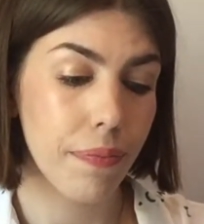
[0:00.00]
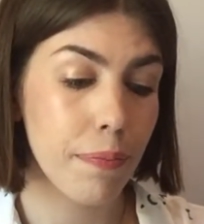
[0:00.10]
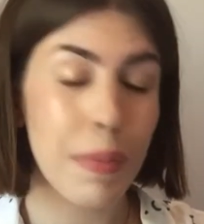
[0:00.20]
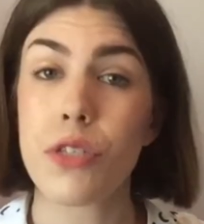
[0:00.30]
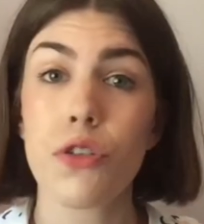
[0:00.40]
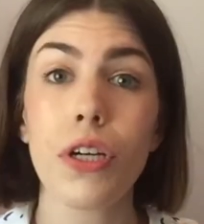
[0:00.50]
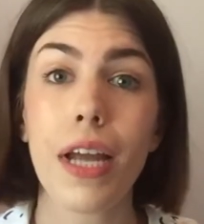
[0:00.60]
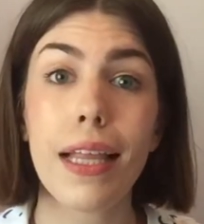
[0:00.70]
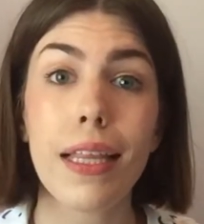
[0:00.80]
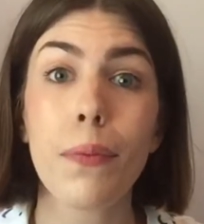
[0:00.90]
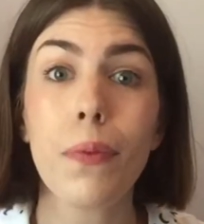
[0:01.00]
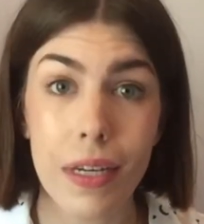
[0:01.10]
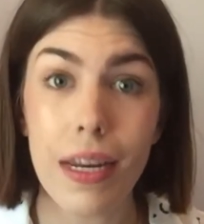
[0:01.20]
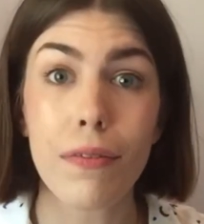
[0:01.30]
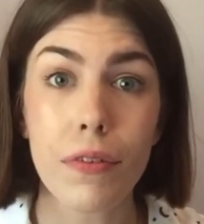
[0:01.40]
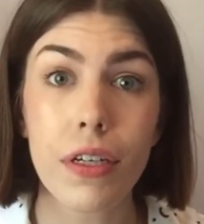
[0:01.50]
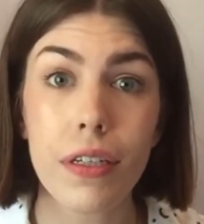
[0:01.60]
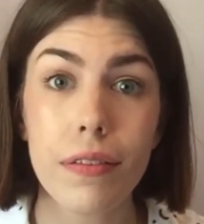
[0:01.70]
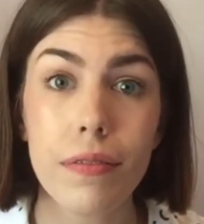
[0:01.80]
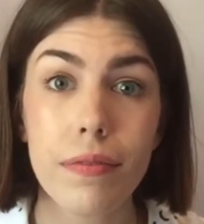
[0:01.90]
Mr. Knightley would
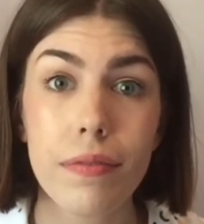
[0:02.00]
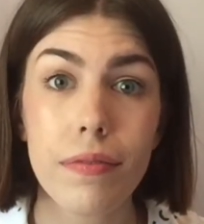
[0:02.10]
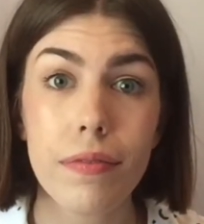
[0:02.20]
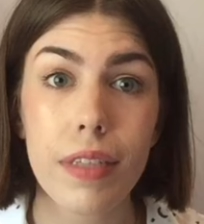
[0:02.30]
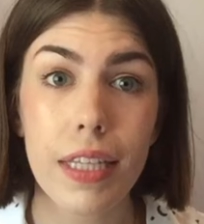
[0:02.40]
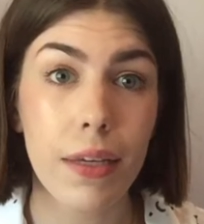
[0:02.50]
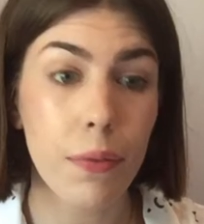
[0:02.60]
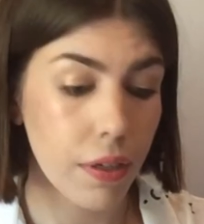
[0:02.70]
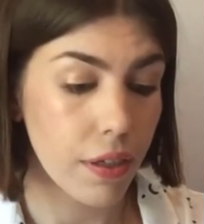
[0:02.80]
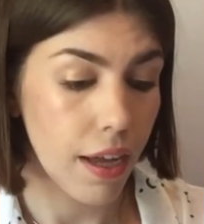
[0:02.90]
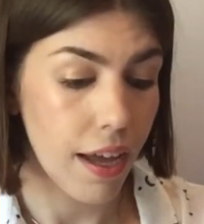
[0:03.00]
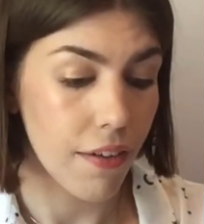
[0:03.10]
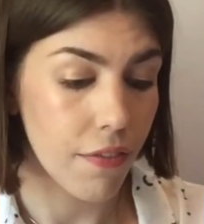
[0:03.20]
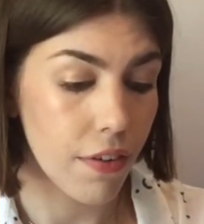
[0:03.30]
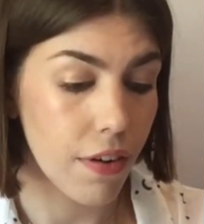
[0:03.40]
never. He would have